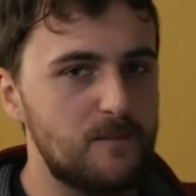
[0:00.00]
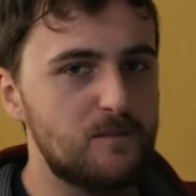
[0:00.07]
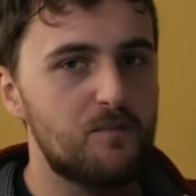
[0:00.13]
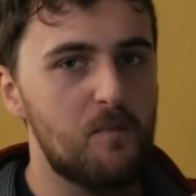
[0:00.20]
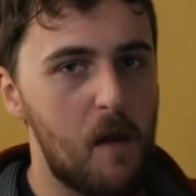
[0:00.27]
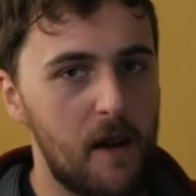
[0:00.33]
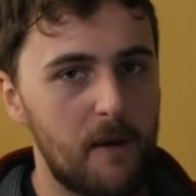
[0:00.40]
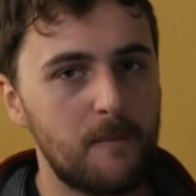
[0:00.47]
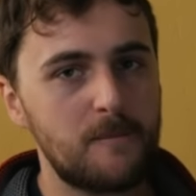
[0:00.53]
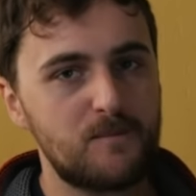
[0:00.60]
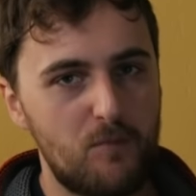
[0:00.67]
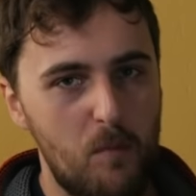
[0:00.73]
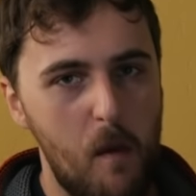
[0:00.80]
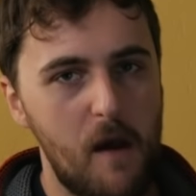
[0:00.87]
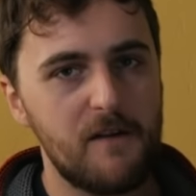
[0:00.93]
Yeah,
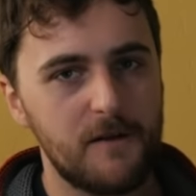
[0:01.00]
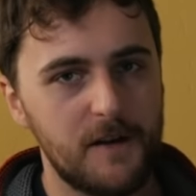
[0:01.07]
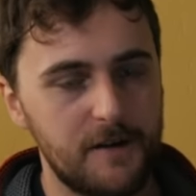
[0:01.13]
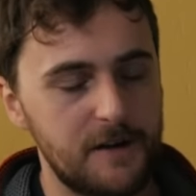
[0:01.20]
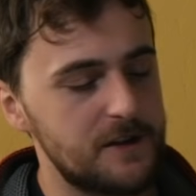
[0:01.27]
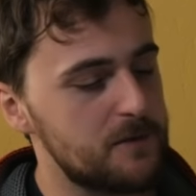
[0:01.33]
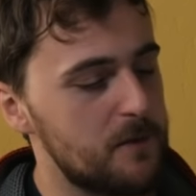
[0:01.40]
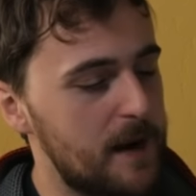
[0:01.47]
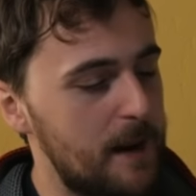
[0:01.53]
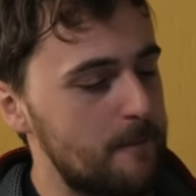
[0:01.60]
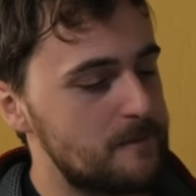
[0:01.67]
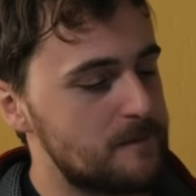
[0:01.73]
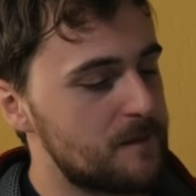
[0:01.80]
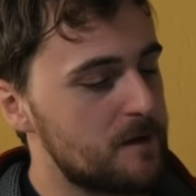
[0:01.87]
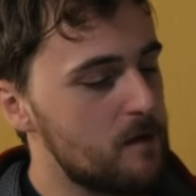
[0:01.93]
very sweet,
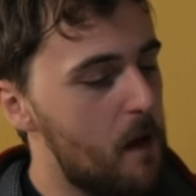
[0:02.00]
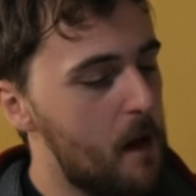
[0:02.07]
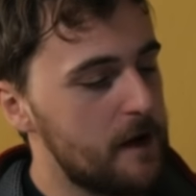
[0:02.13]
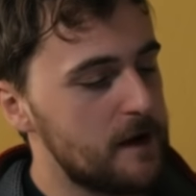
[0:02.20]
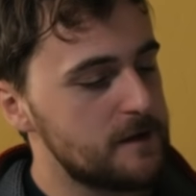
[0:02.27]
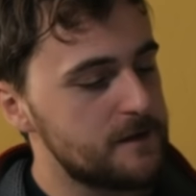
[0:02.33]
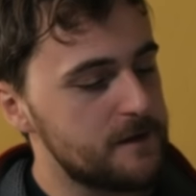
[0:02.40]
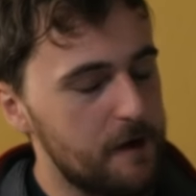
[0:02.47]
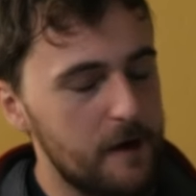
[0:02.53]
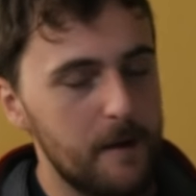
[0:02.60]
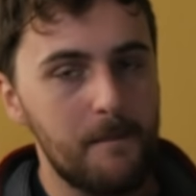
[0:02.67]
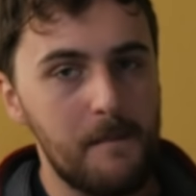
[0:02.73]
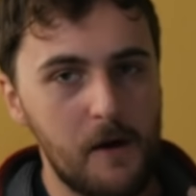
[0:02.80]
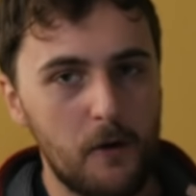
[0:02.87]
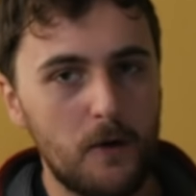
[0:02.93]
very
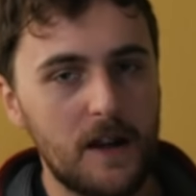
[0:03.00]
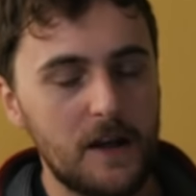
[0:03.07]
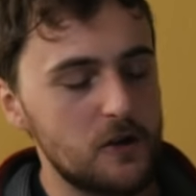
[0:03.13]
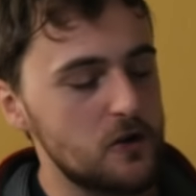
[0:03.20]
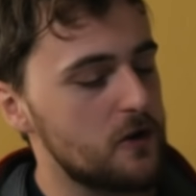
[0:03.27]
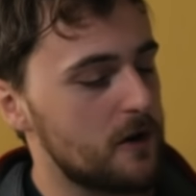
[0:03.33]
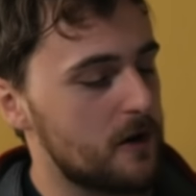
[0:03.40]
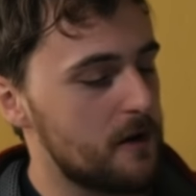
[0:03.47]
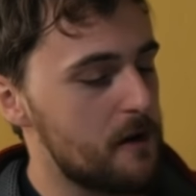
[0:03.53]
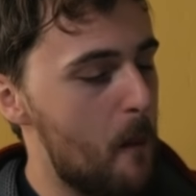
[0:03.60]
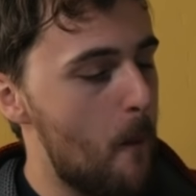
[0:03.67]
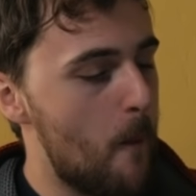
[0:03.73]
milky chocolate